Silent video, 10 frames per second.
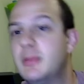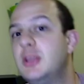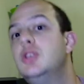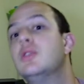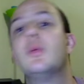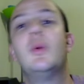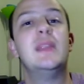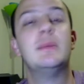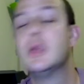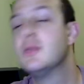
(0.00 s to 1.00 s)
but you're the one
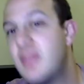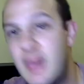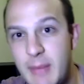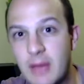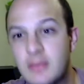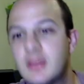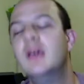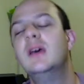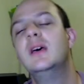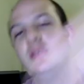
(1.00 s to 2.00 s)
that blows them out,
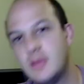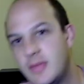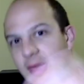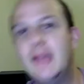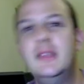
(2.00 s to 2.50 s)
so that